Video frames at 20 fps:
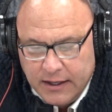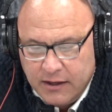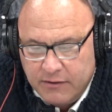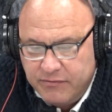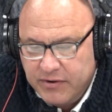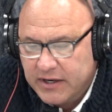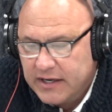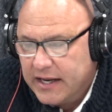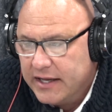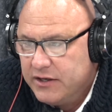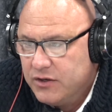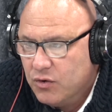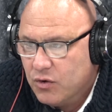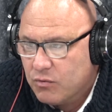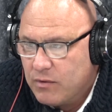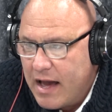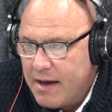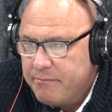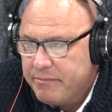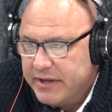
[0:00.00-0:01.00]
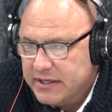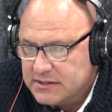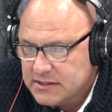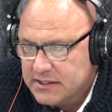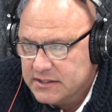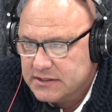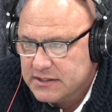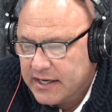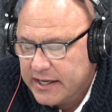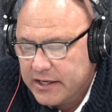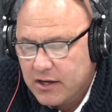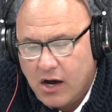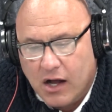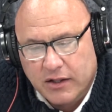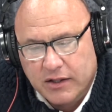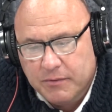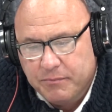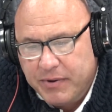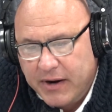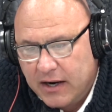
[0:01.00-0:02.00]
figured I'd do a rep business, and I
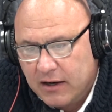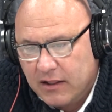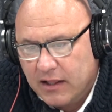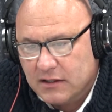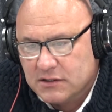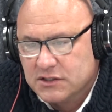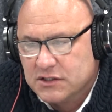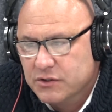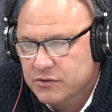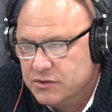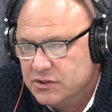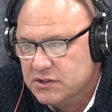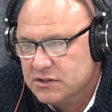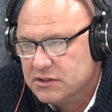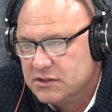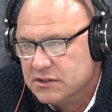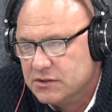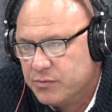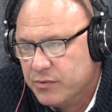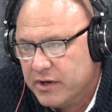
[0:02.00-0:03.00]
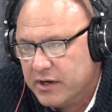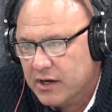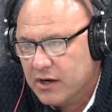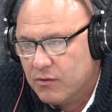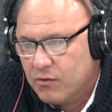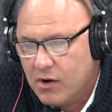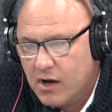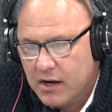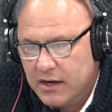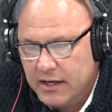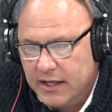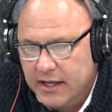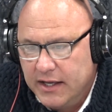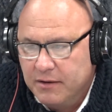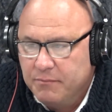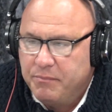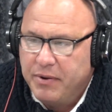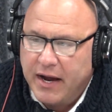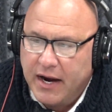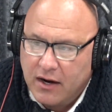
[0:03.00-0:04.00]
called it Parallel Solutions because we were going to run
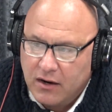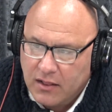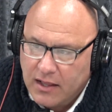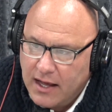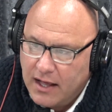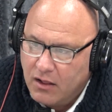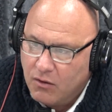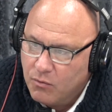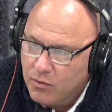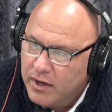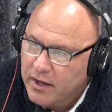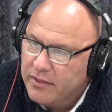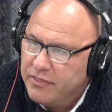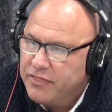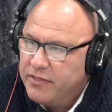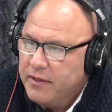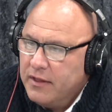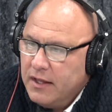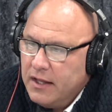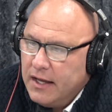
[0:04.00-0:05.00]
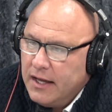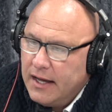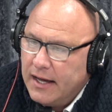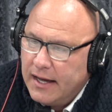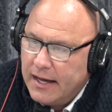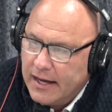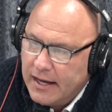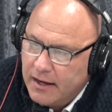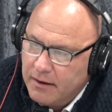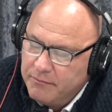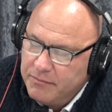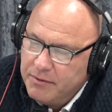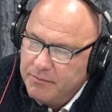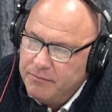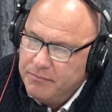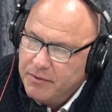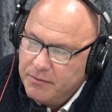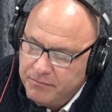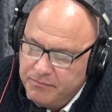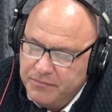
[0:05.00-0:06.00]
in parallel with
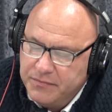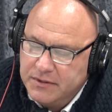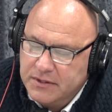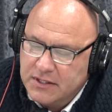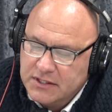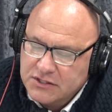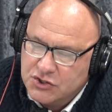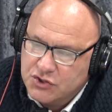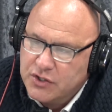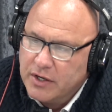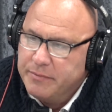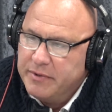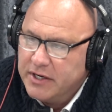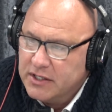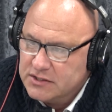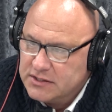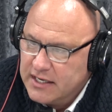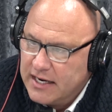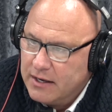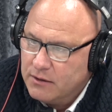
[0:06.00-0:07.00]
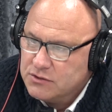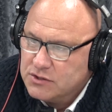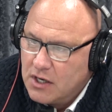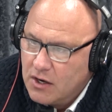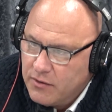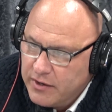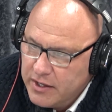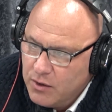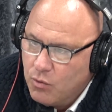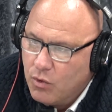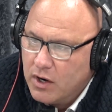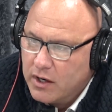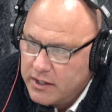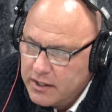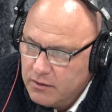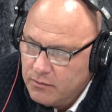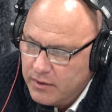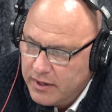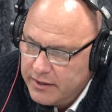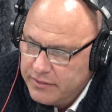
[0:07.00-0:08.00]
the distributors that I was already
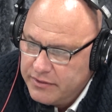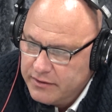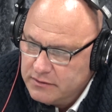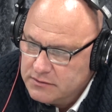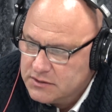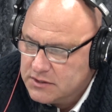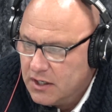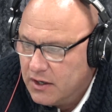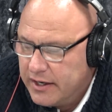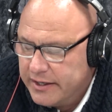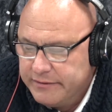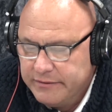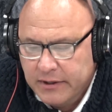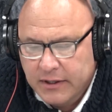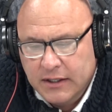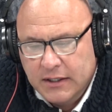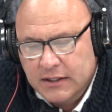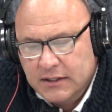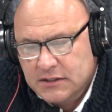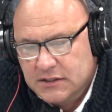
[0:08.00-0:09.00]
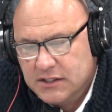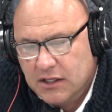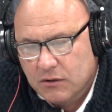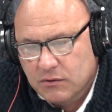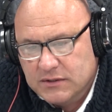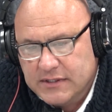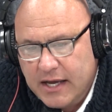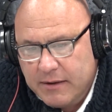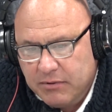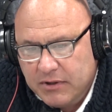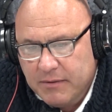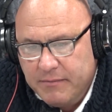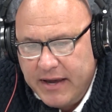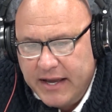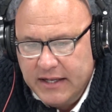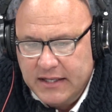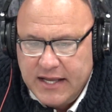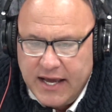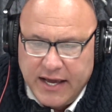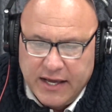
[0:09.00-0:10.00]
working with. So I still was able to
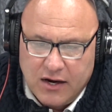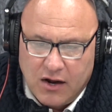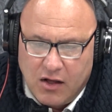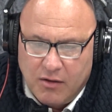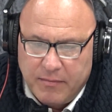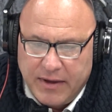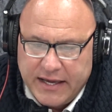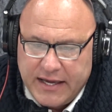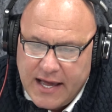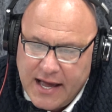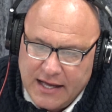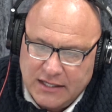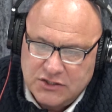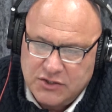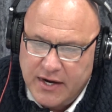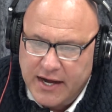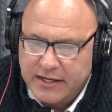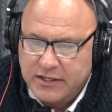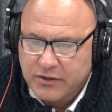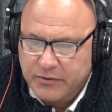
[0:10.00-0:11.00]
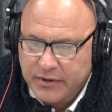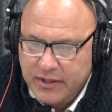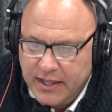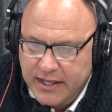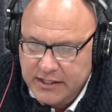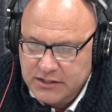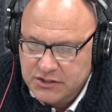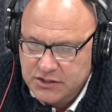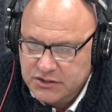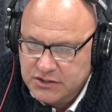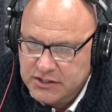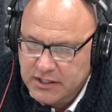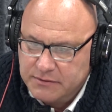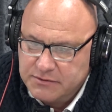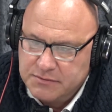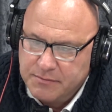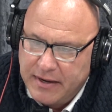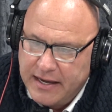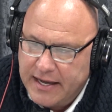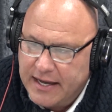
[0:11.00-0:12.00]
maintain all my contractor
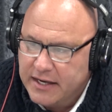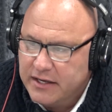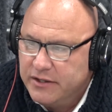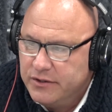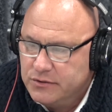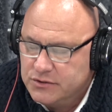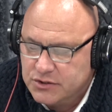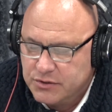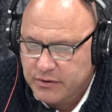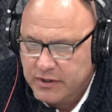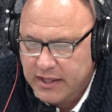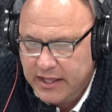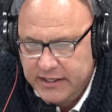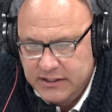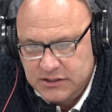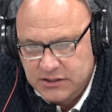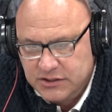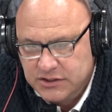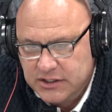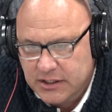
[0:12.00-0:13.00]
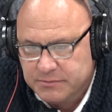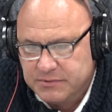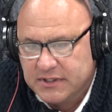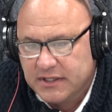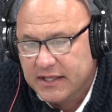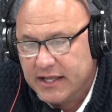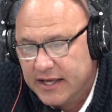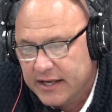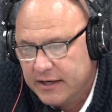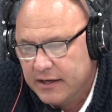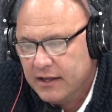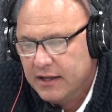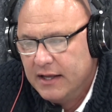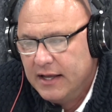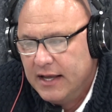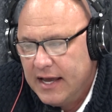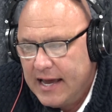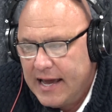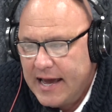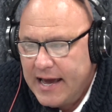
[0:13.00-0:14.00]
relationships, my end user relationships, and then
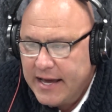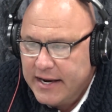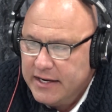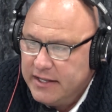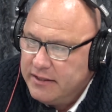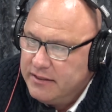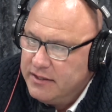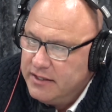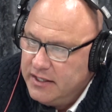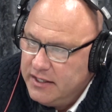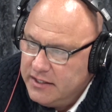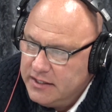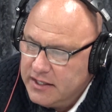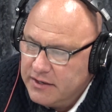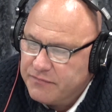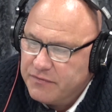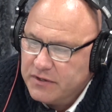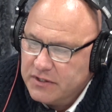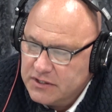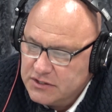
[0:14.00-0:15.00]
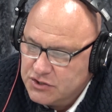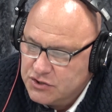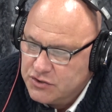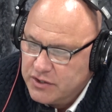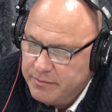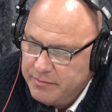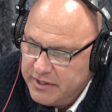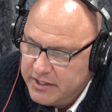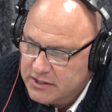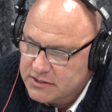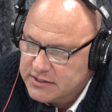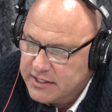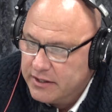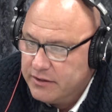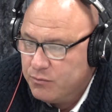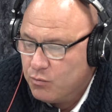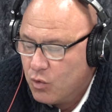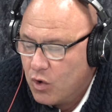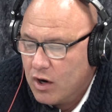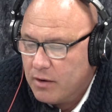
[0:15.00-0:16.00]
added the different distributors that
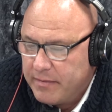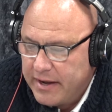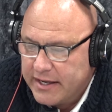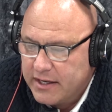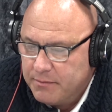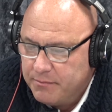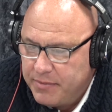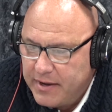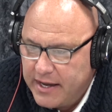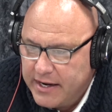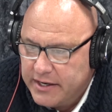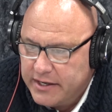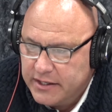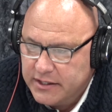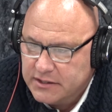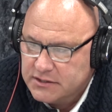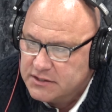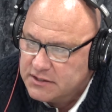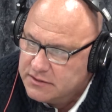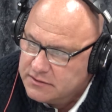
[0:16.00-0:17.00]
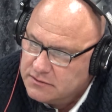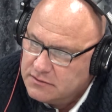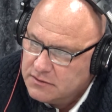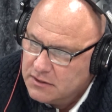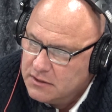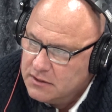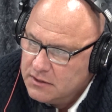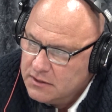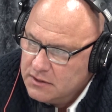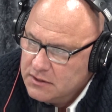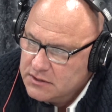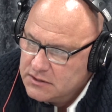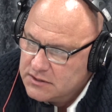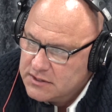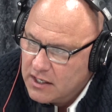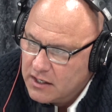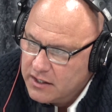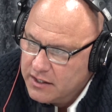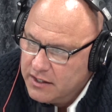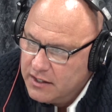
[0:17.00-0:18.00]
were my competitors and
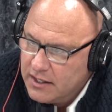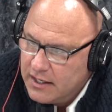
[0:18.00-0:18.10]
started.